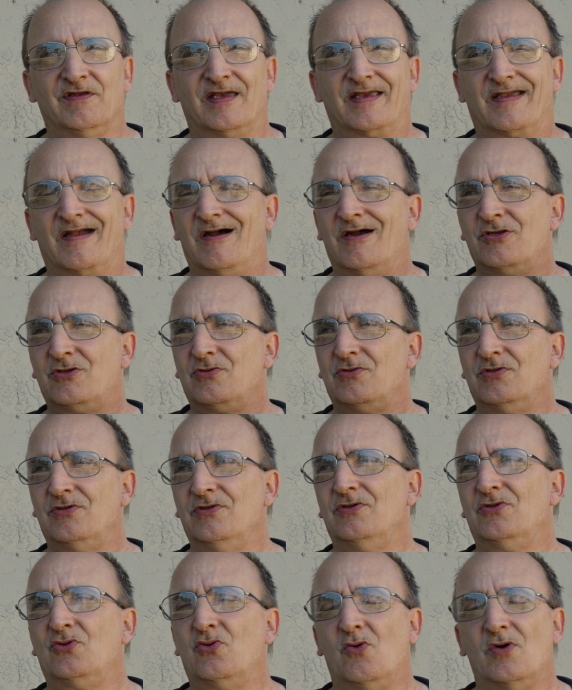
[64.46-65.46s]
like
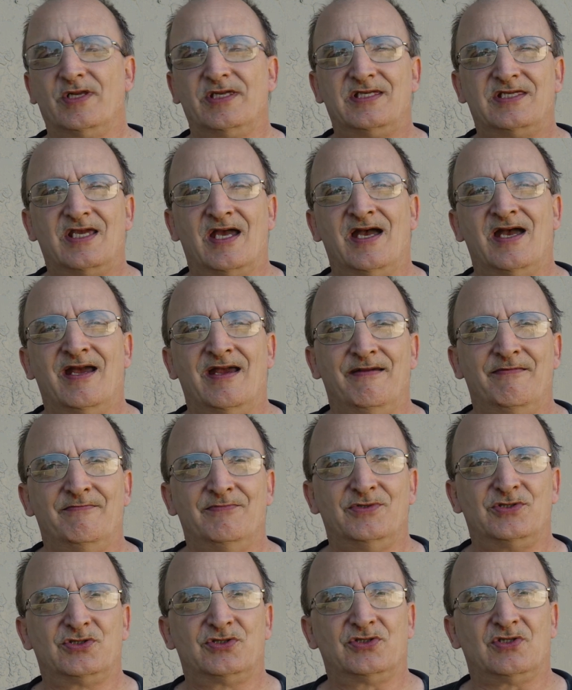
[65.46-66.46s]
120
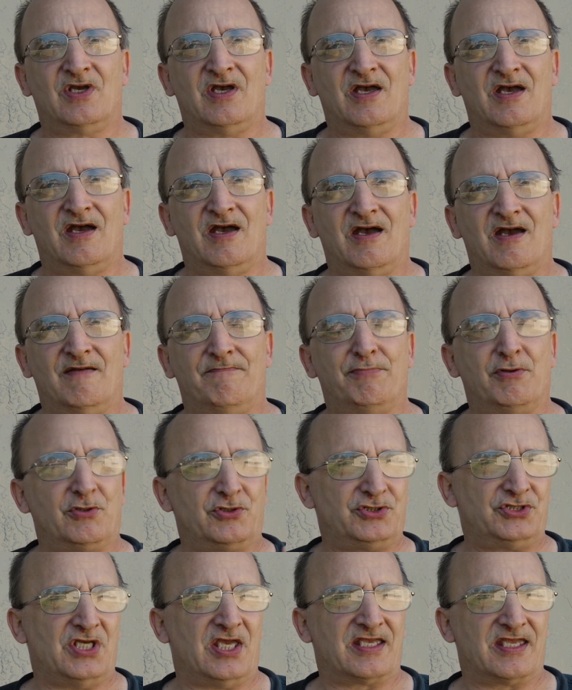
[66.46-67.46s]
times per
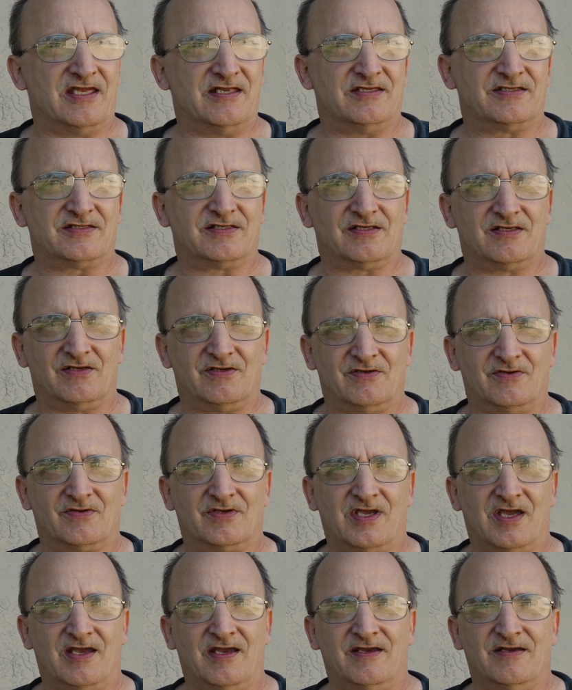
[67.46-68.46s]
second,
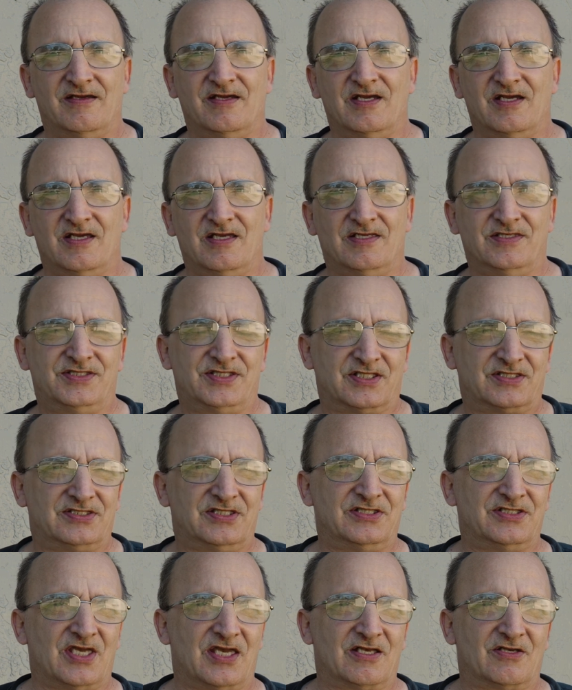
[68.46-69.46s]
okay?
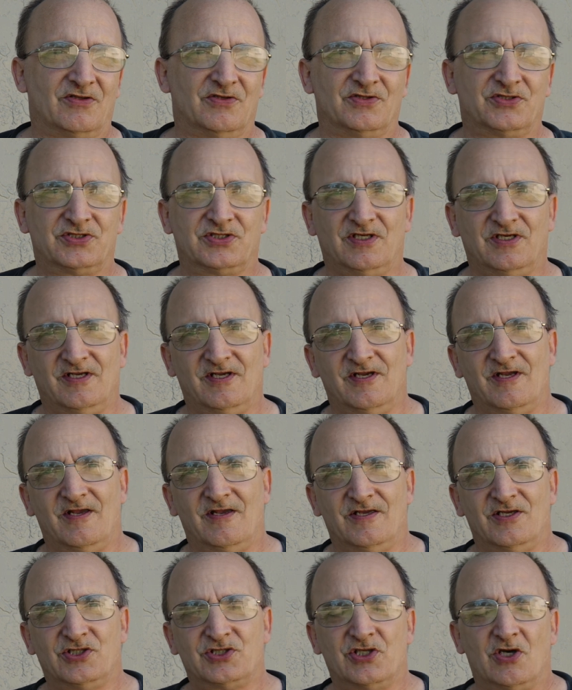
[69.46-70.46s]
60 cycles.
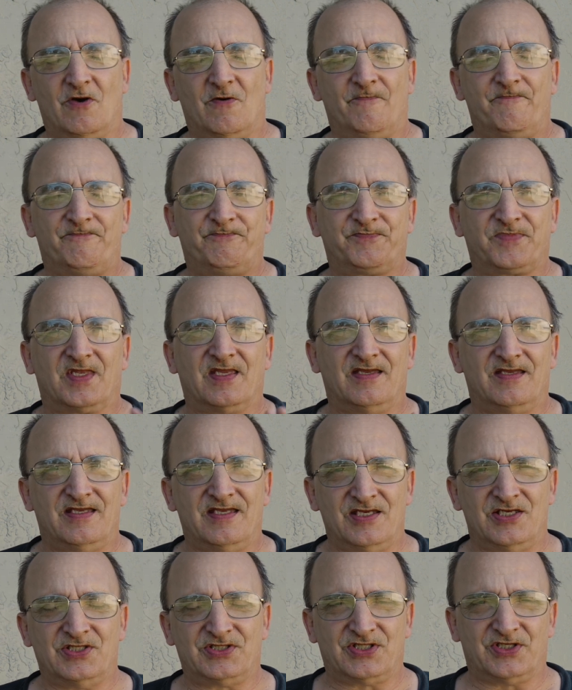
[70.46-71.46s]
So
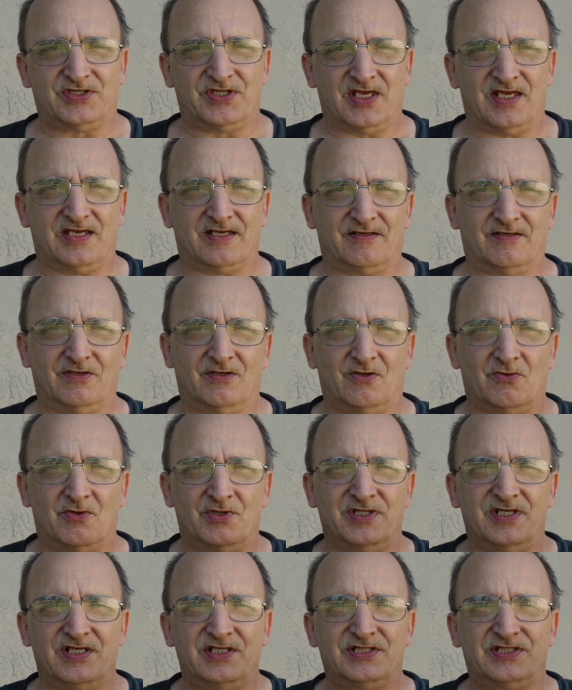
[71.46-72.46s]
here's the thing.
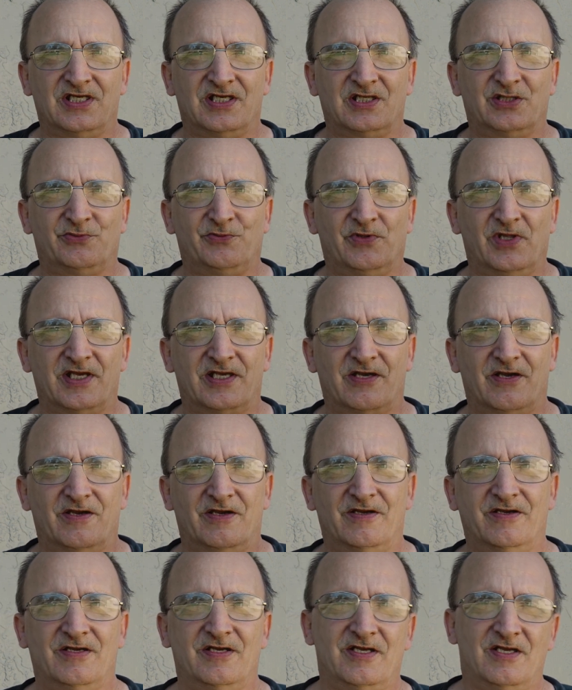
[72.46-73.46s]
When these things
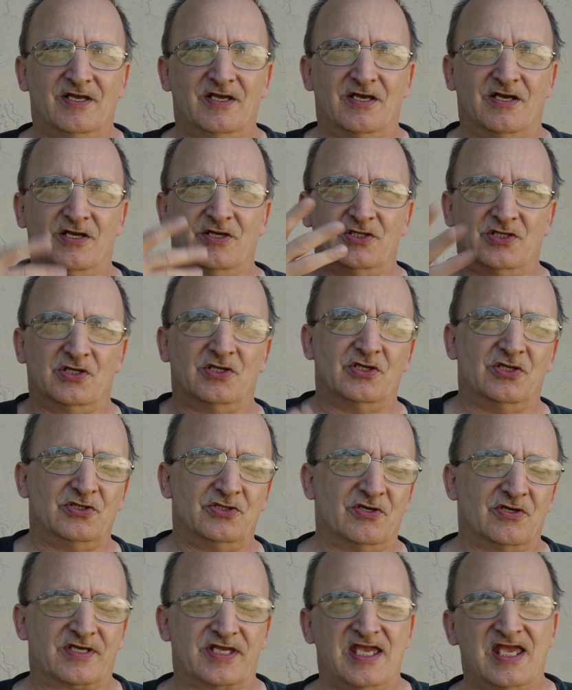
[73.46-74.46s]
flicker,
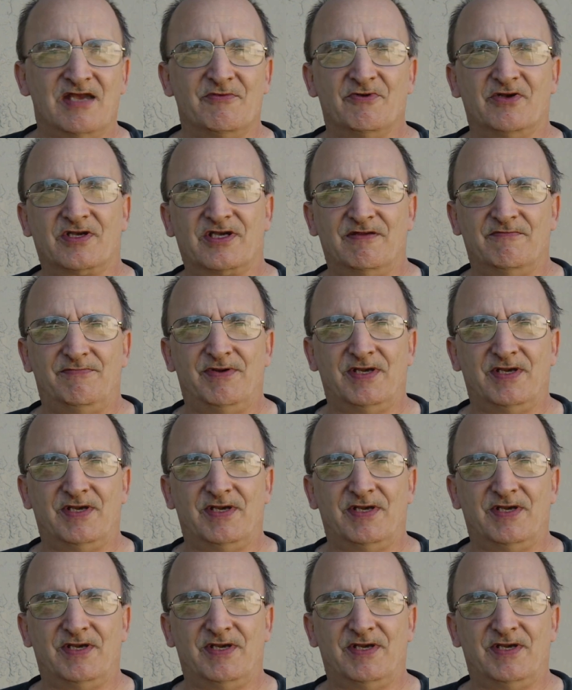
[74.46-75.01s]
your camera can